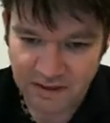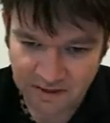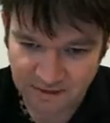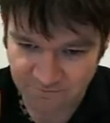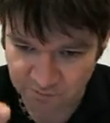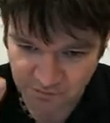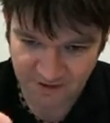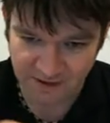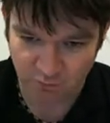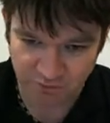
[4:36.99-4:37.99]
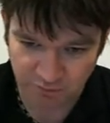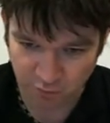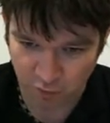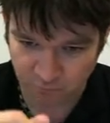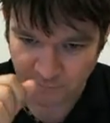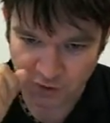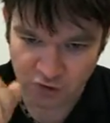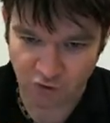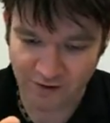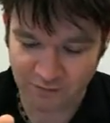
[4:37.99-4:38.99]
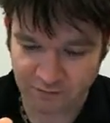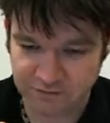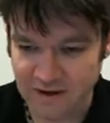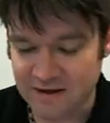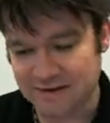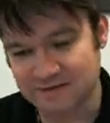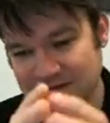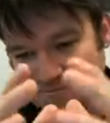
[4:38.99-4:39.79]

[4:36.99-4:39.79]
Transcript: If you've been hit with a ball, you're out. This is a